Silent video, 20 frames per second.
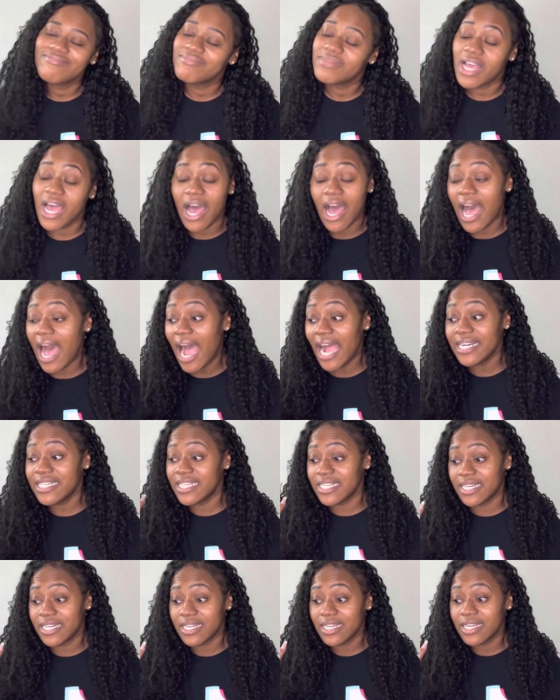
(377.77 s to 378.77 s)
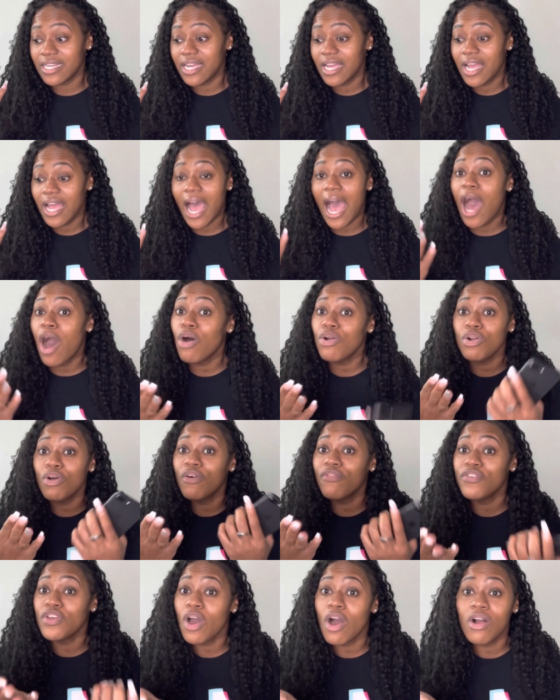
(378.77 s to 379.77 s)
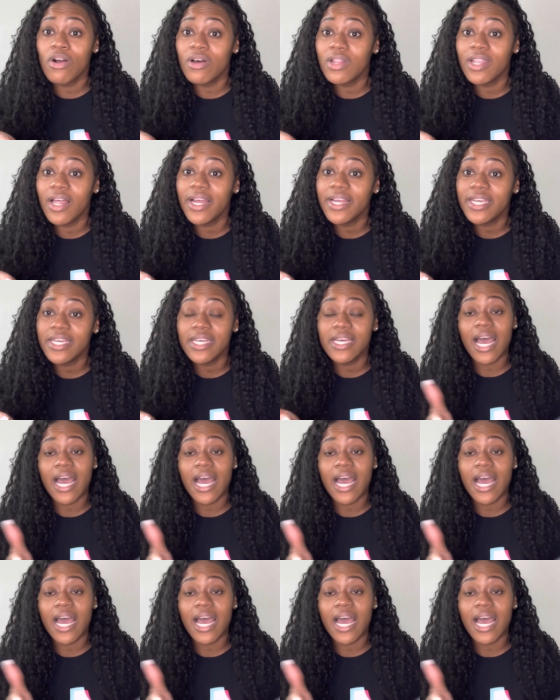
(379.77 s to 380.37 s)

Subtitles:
I didn't. I don't know if y'all gonna like it.